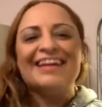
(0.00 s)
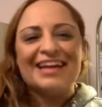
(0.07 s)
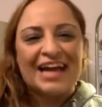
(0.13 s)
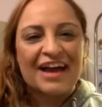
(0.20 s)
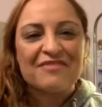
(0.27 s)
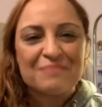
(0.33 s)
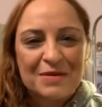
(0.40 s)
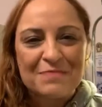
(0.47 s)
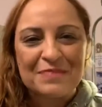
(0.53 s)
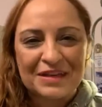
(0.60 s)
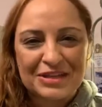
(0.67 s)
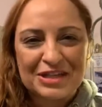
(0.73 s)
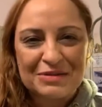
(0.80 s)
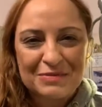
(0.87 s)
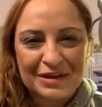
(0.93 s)
have been
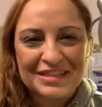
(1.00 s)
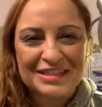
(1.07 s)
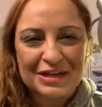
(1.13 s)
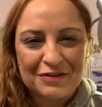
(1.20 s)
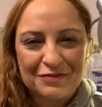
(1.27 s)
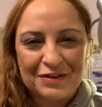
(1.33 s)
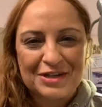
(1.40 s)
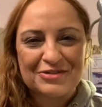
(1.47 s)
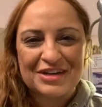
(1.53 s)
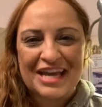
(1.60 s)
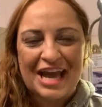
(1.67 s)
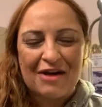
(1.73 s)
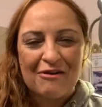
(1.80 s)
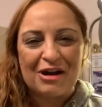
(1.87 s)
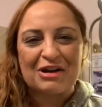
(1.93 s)
pinching myself wondering
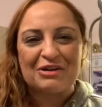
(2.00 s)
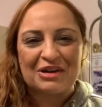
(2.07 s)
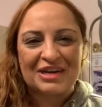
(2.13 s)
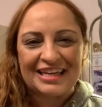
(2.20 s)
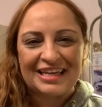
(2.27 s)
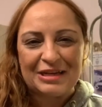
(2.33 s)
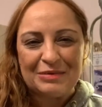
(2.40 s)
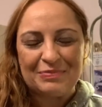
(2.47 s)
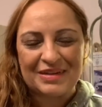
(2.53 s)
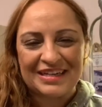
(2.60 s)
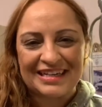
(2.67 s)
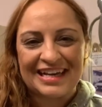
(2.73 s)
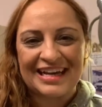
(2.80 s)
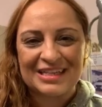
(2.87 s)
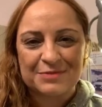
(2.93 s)
how I got here, but
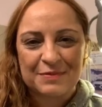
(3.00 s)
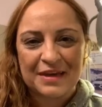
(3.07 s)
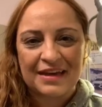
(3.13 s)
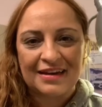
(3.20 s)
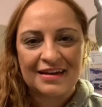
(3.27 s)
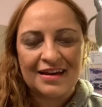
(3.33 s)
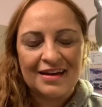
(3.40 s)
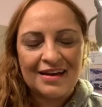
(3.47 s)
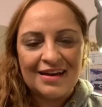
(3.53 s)
it has been